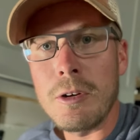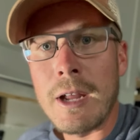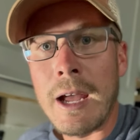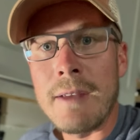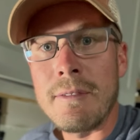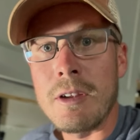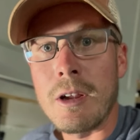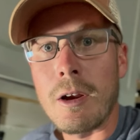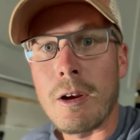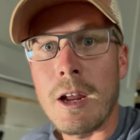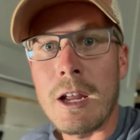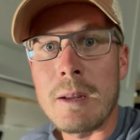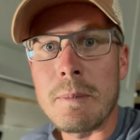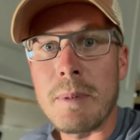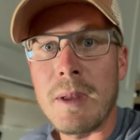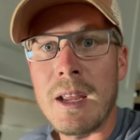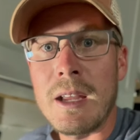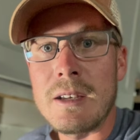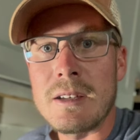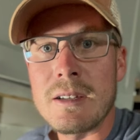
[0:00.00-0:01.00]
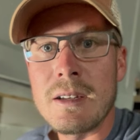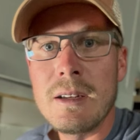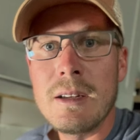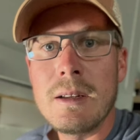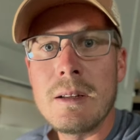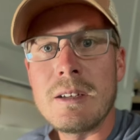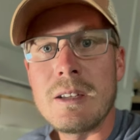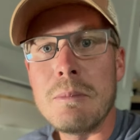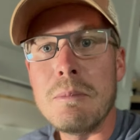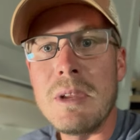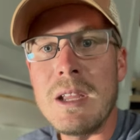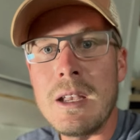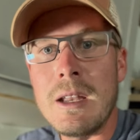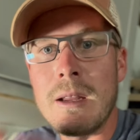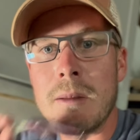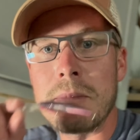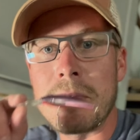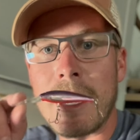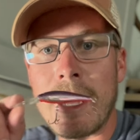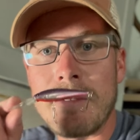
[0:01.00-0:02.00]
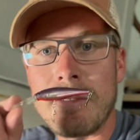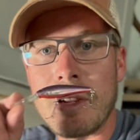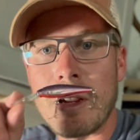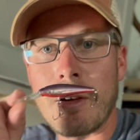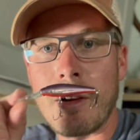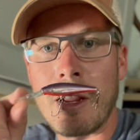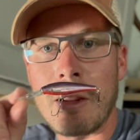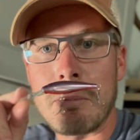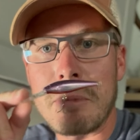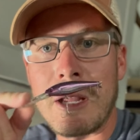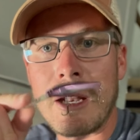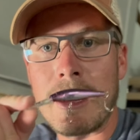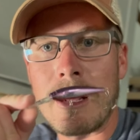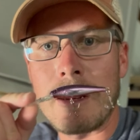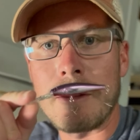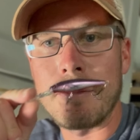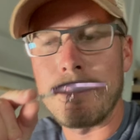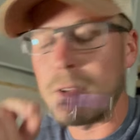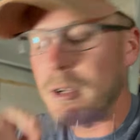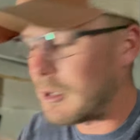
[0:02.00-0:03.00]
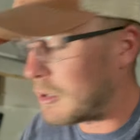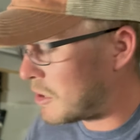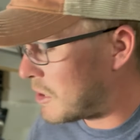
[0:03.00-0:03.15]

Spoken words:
diving crankbait to medium diving crankbait. I got a flicker